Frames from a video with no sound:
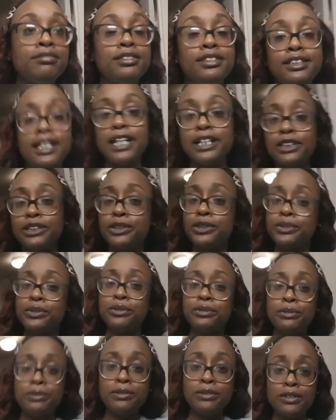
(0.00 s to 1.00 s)
Stay
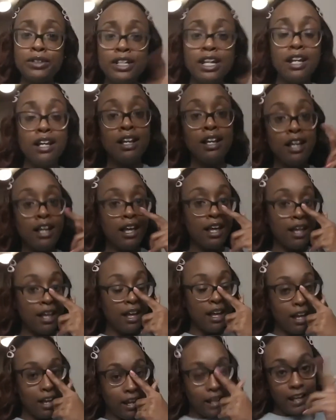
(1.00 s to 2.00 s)
tuned
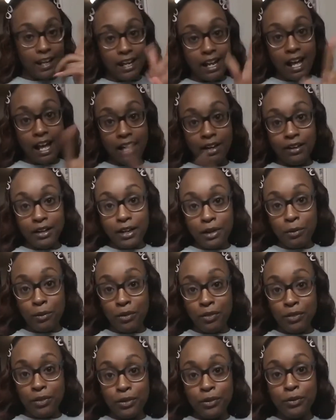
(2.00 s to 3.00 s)
and I'll get
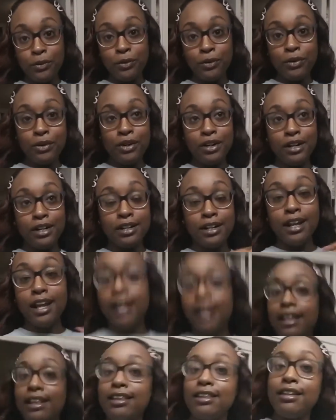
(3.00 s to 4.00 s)
with you on
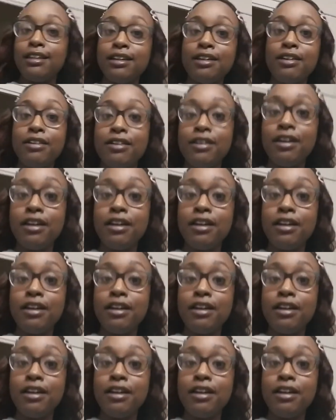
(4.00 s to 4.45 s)
a look